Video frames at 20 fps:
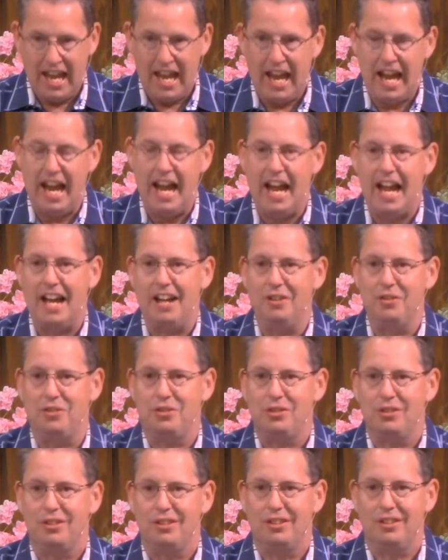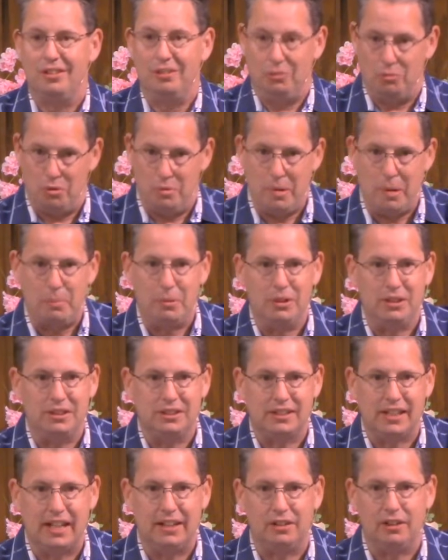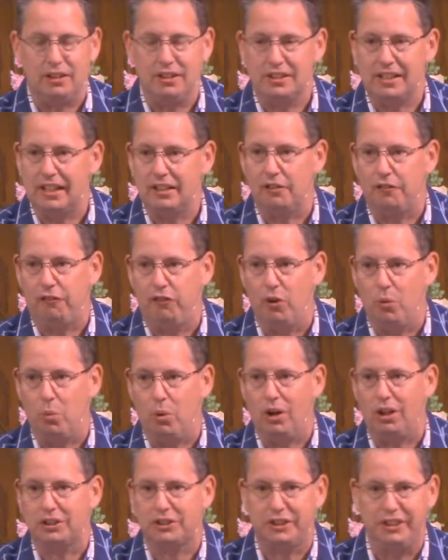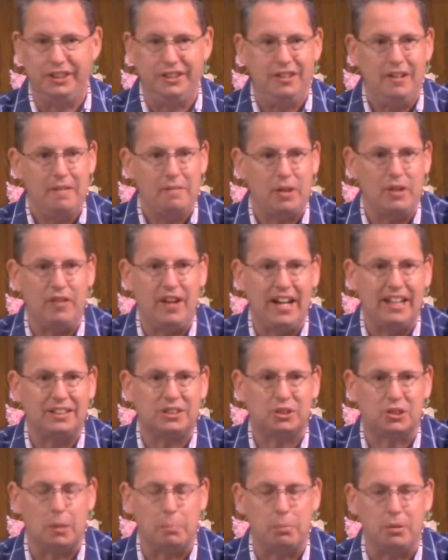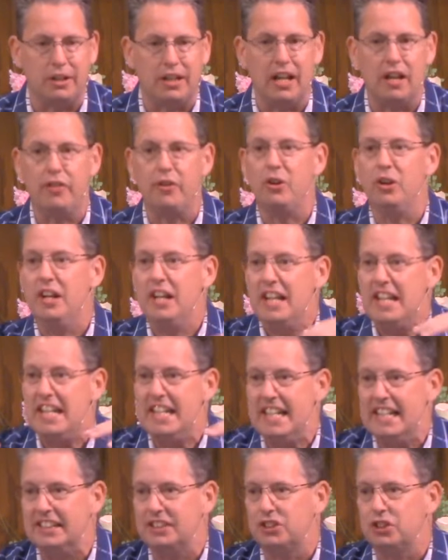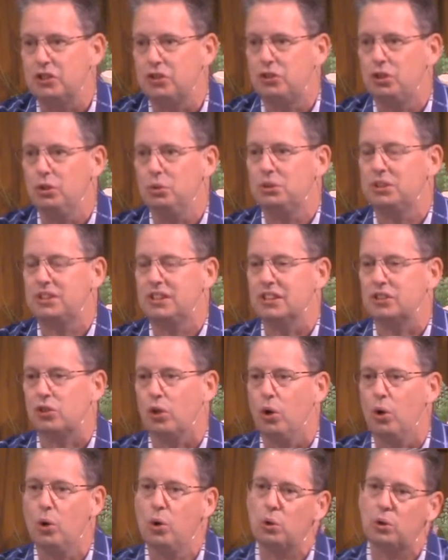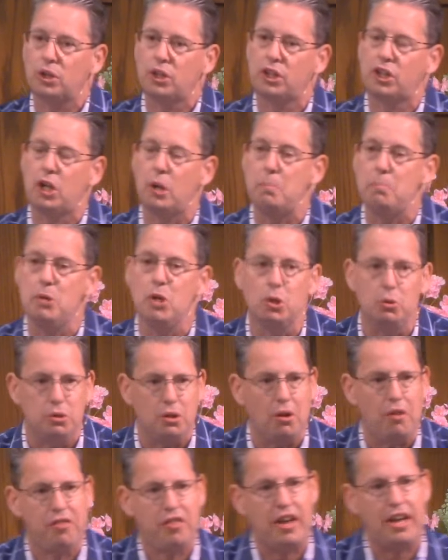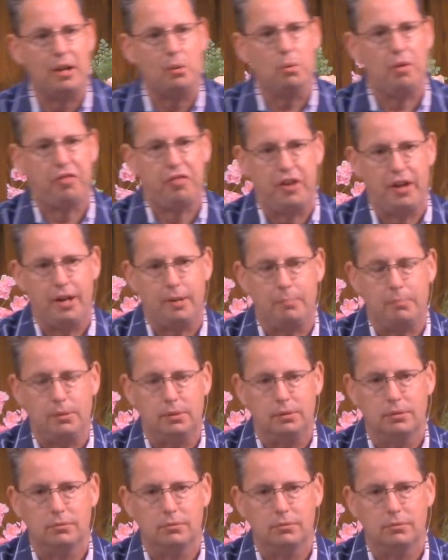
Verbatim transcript: And Remember, he's had, he's had the foot washing. They've had supper together. He institutes this whole communion thing with them.